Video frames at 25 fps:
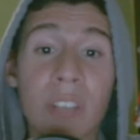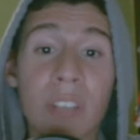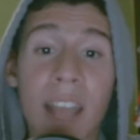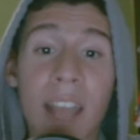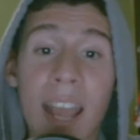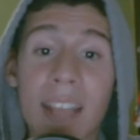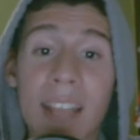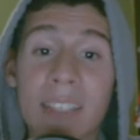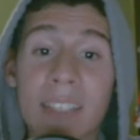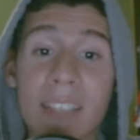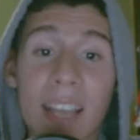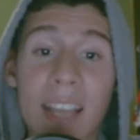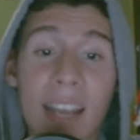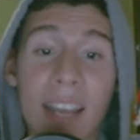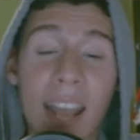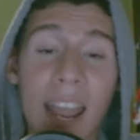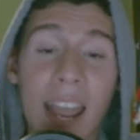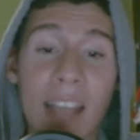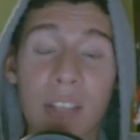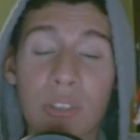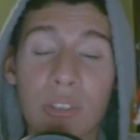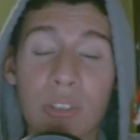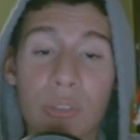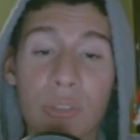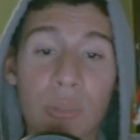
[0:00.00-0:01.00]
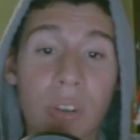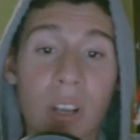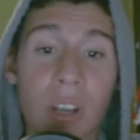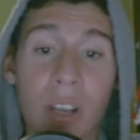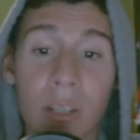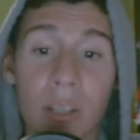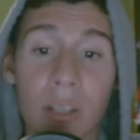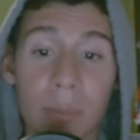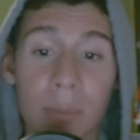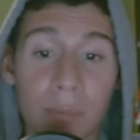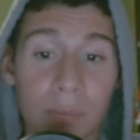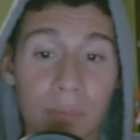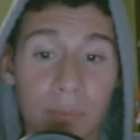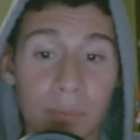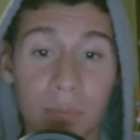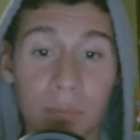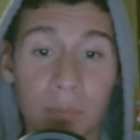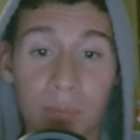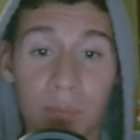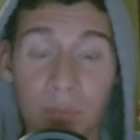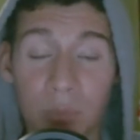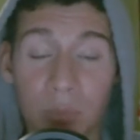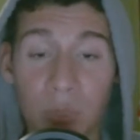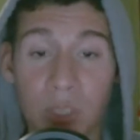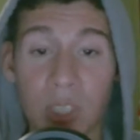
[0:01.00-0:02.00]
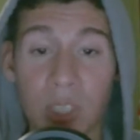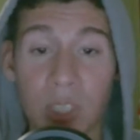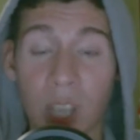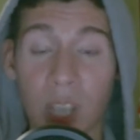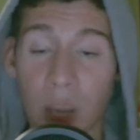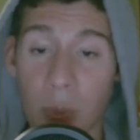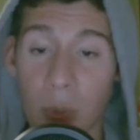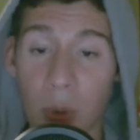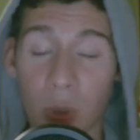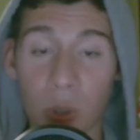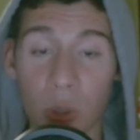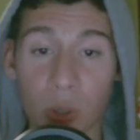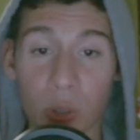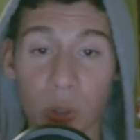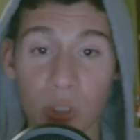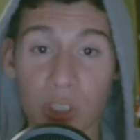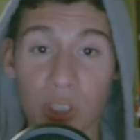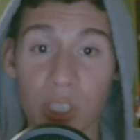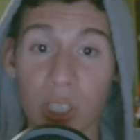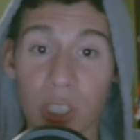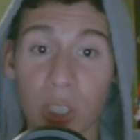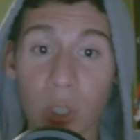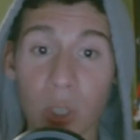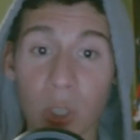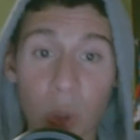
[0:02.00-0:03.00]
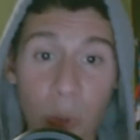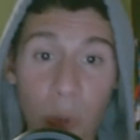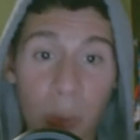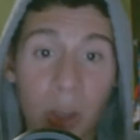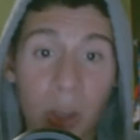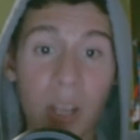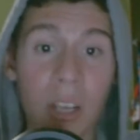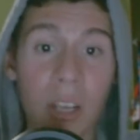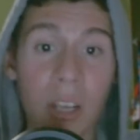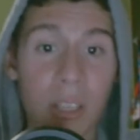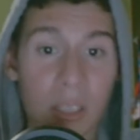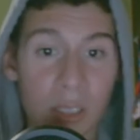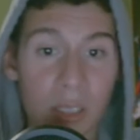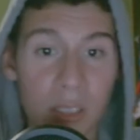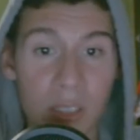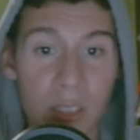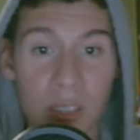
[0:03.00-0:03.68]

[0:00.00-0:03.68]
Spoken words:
have that extra double chalupa.